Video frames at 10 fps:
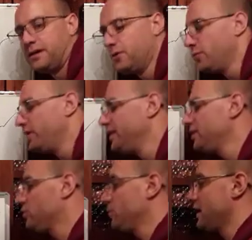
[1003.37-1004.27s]
We
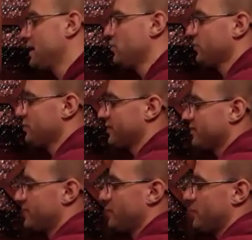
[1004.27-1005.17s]
need to be able to
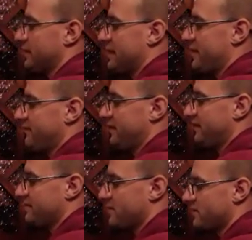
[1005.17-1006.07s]
explain what
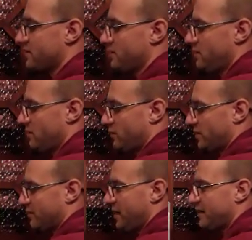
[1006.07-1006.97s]
levees are,
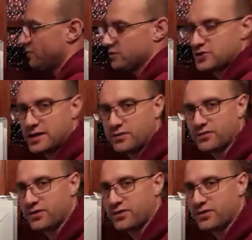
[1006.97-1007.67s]
what paleo channels